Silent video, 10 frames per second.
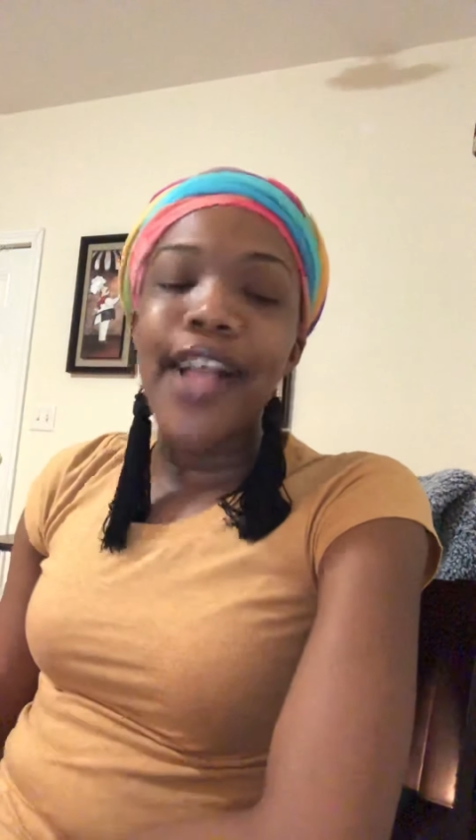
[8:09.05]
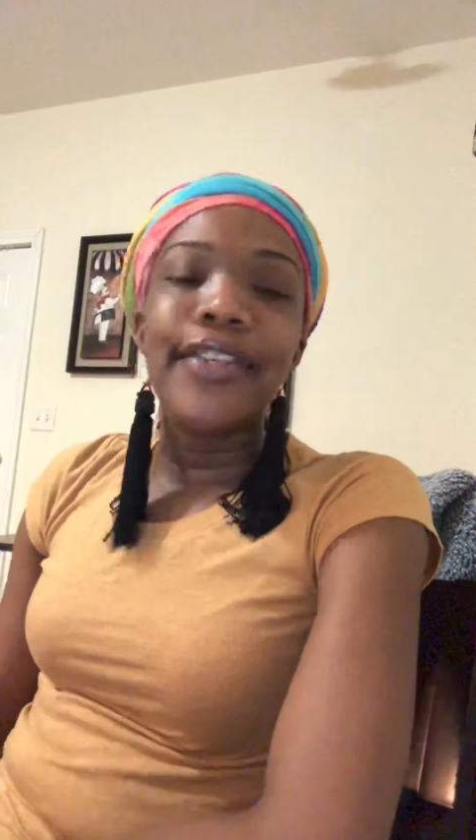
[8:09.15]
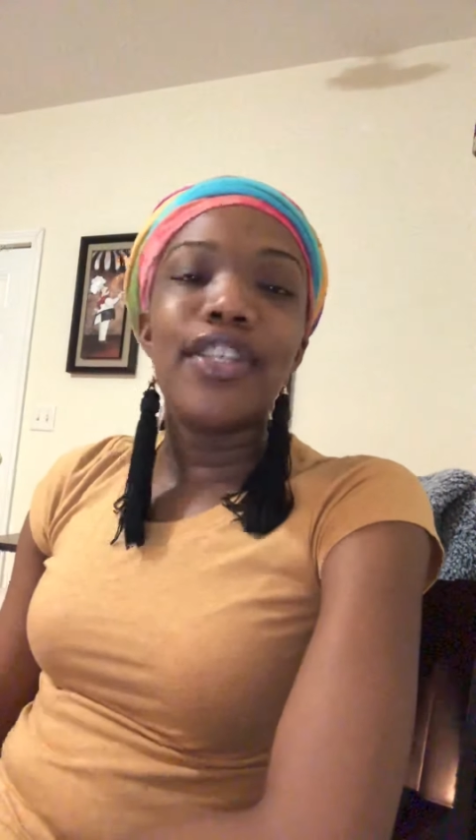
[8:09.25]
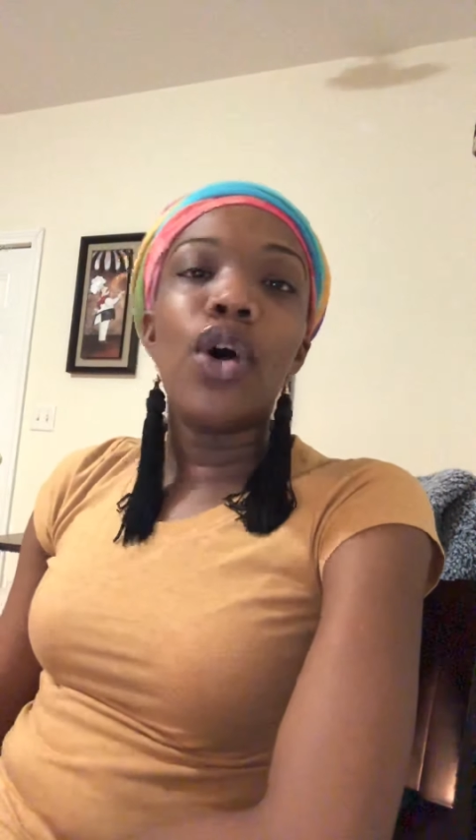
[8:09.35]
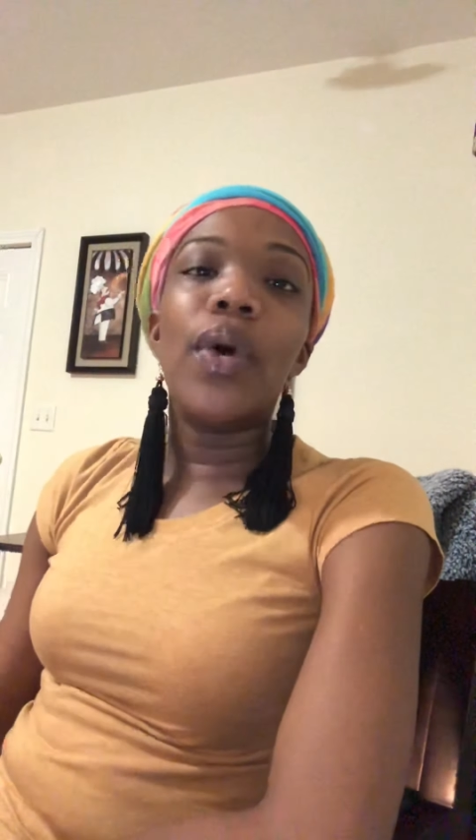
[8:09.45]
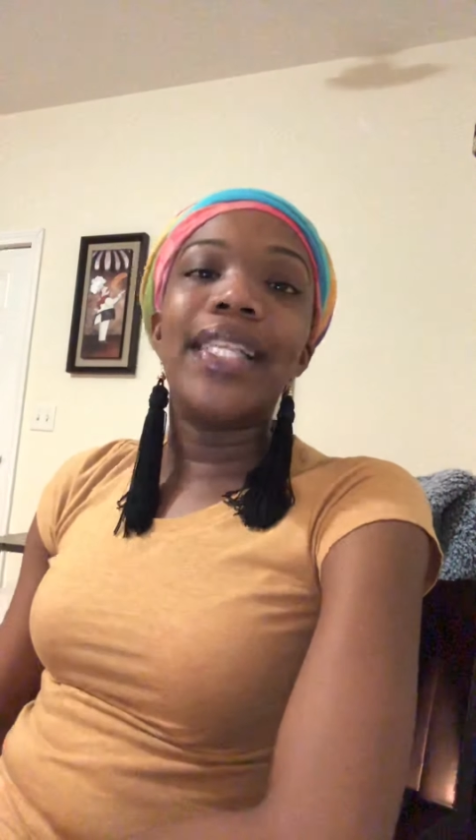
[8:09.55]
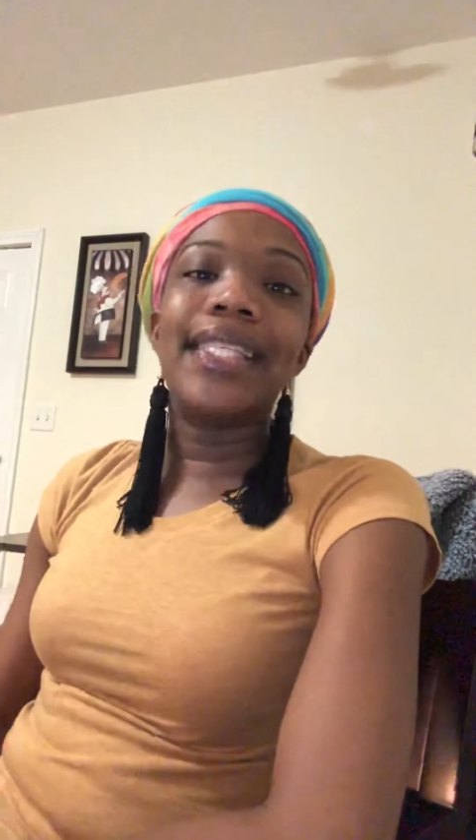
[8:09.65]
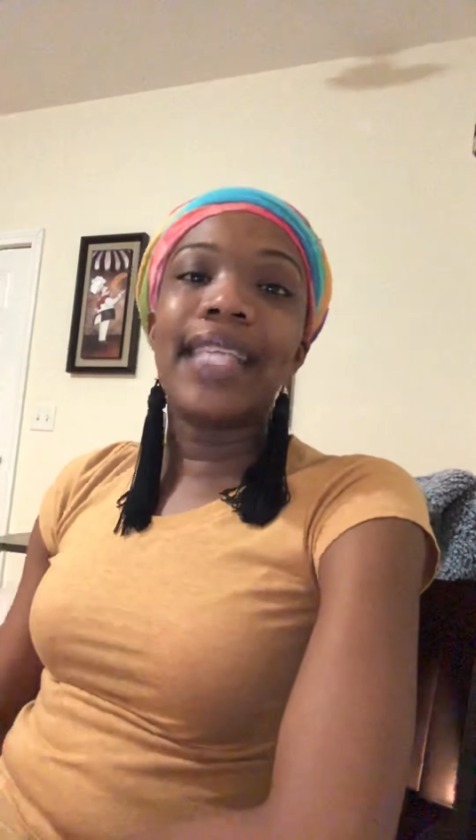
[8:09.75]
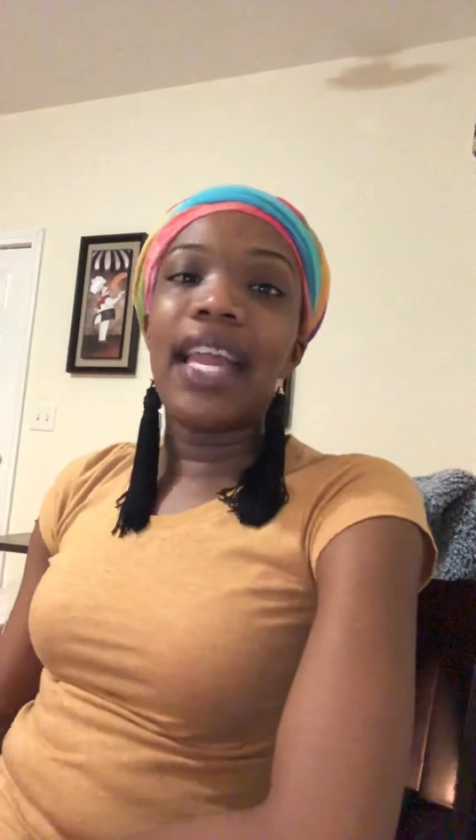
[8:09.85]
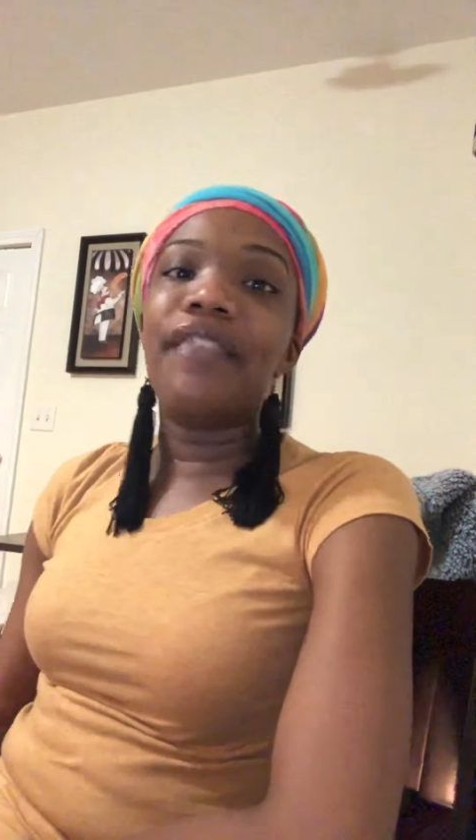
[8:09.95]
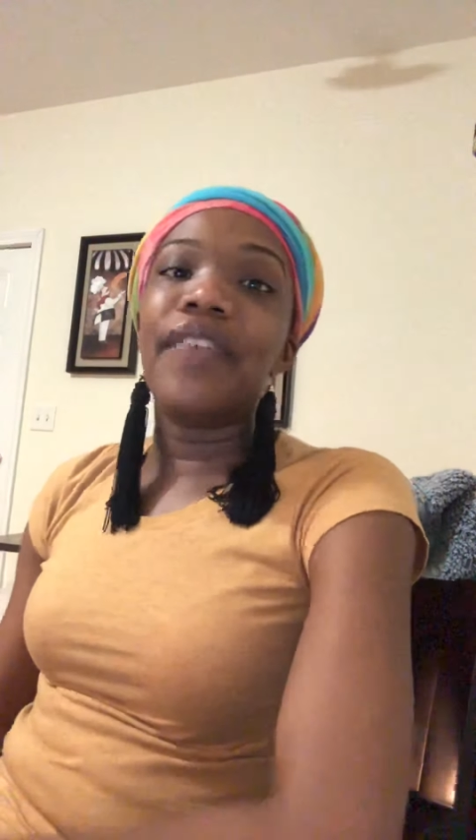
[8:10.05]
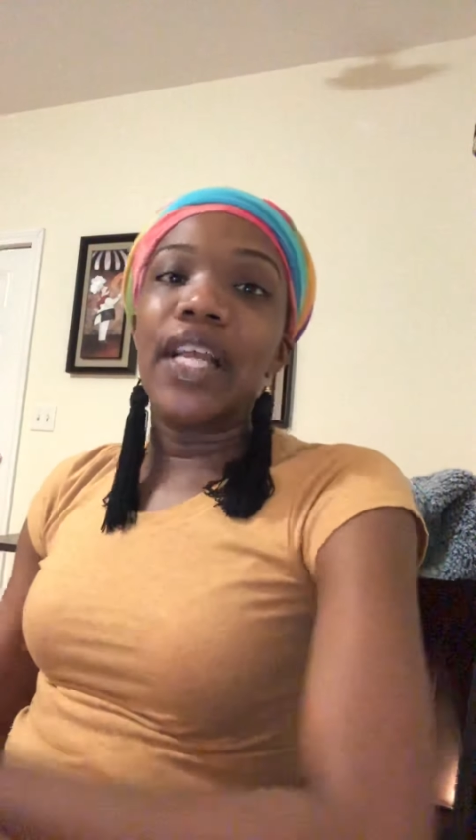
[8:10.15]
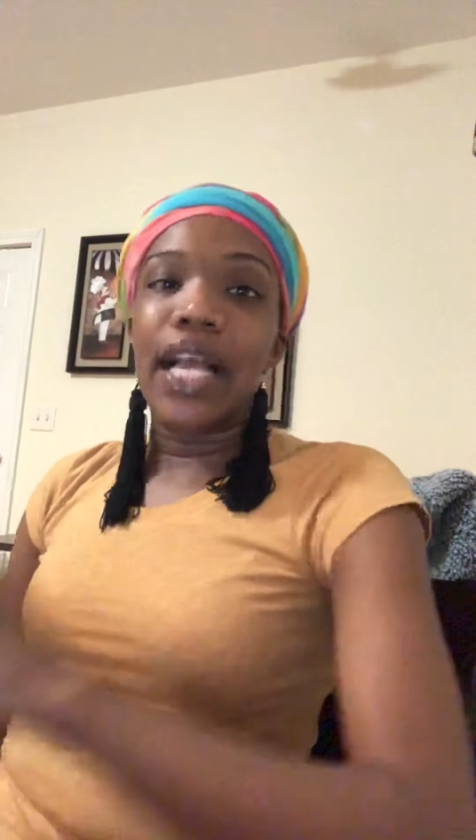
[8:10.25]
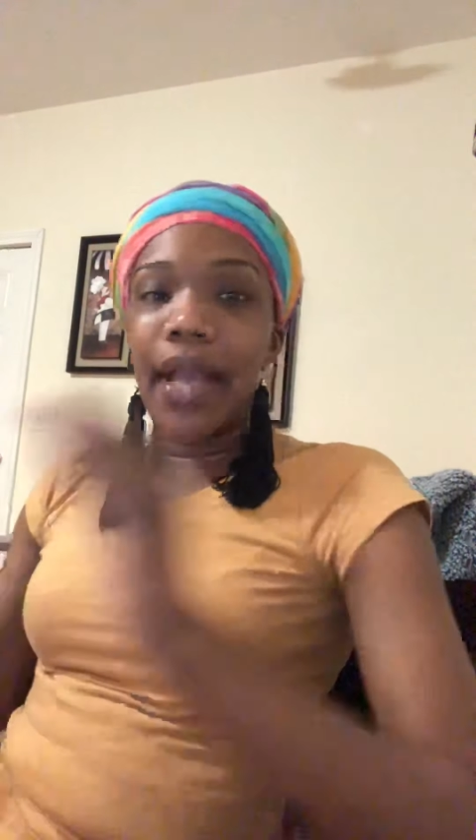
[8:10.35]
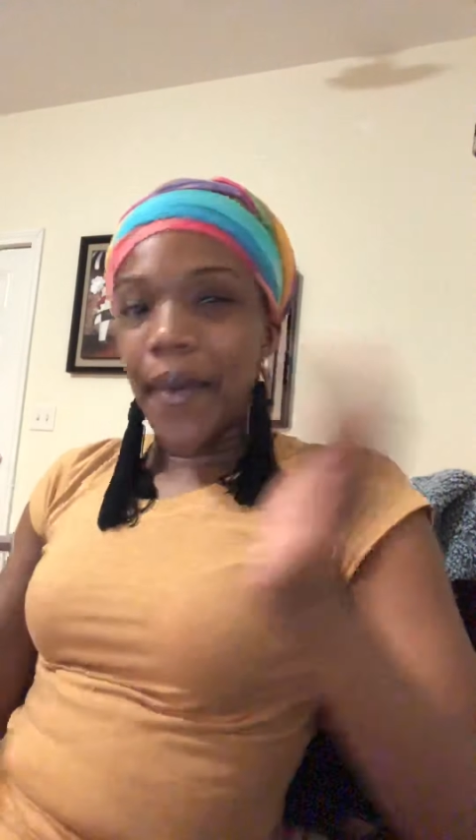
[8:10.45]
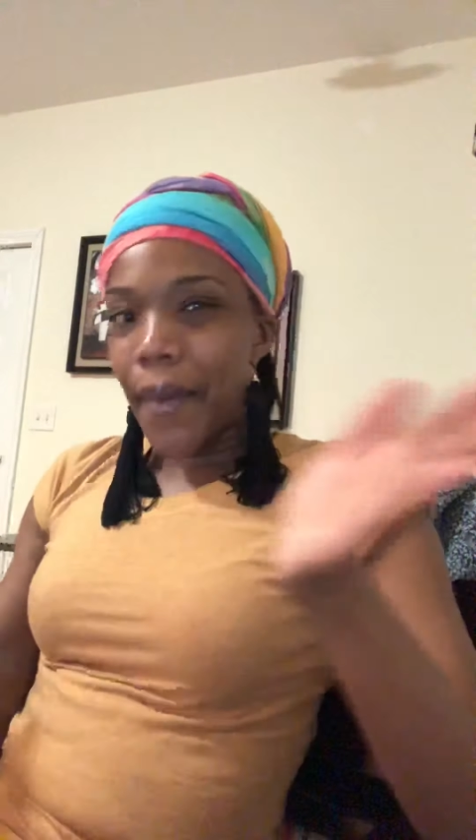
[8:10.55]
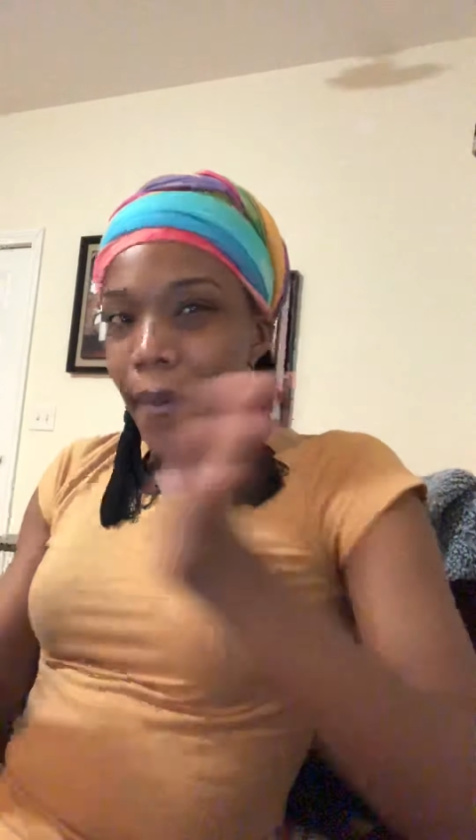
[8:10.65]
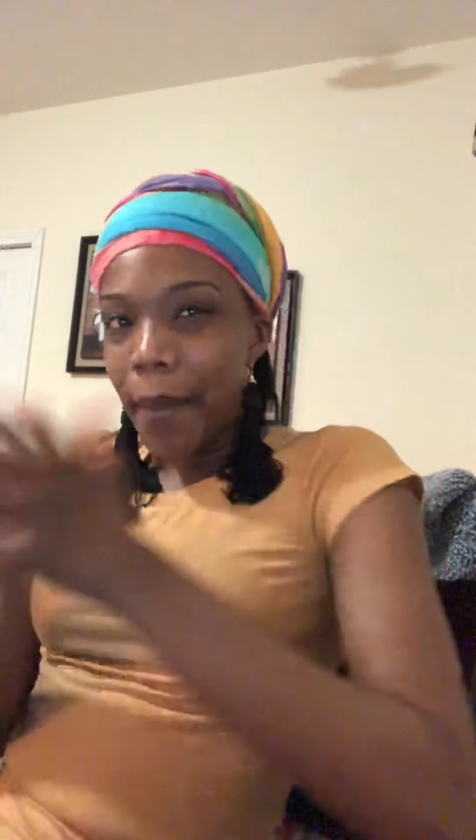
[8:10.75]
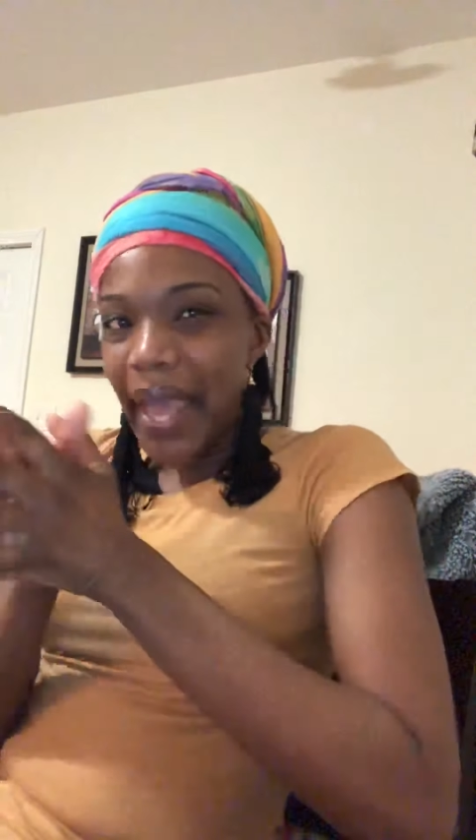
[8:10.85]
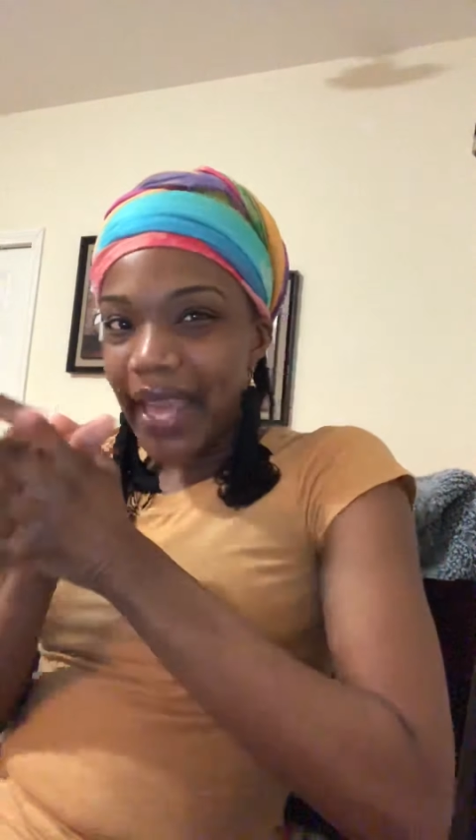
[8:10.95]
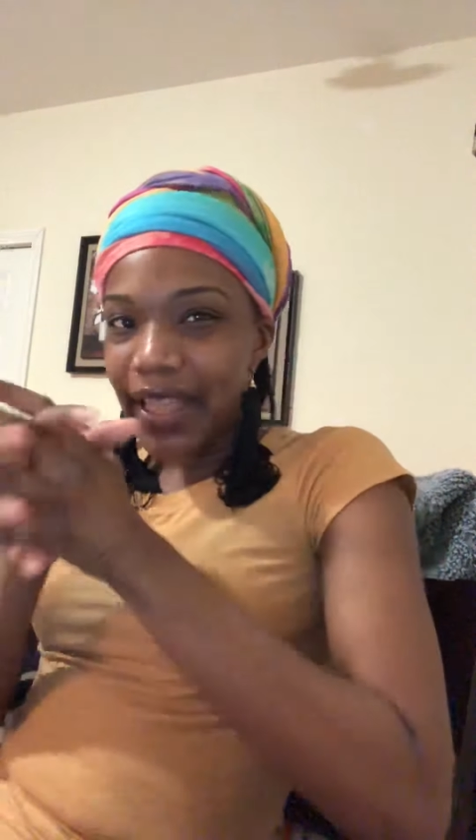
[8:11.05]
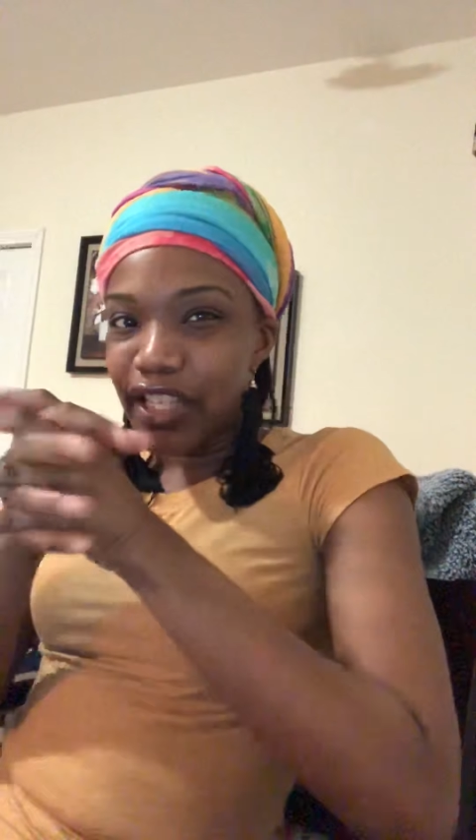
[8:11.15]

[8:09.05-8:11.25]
So instead of making